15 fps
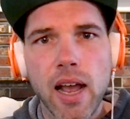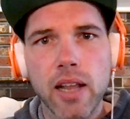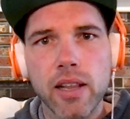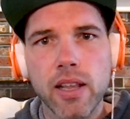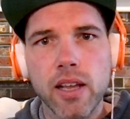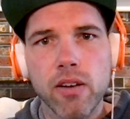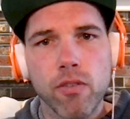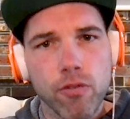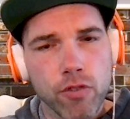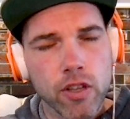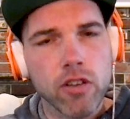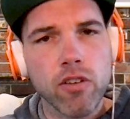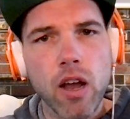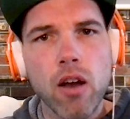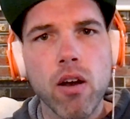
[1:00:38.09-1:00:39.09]
And then
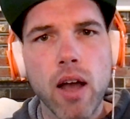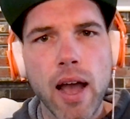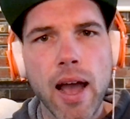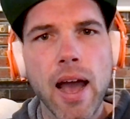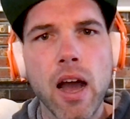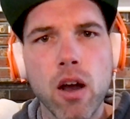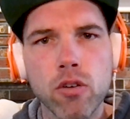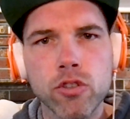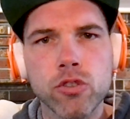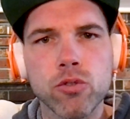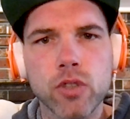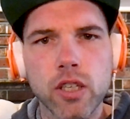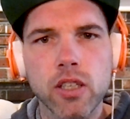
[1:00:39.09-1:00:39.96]
figure out how you